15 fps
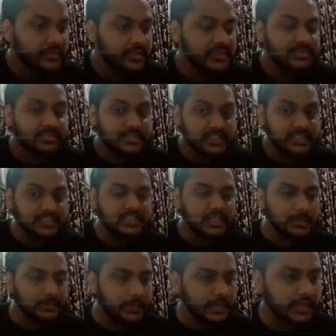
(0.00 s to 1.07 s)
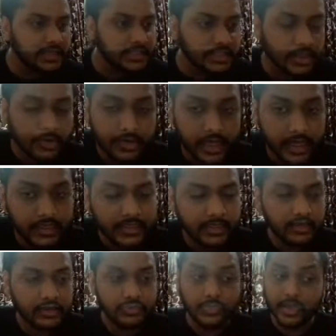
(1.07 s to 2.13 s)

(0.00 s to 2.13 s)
this DCB is your right angle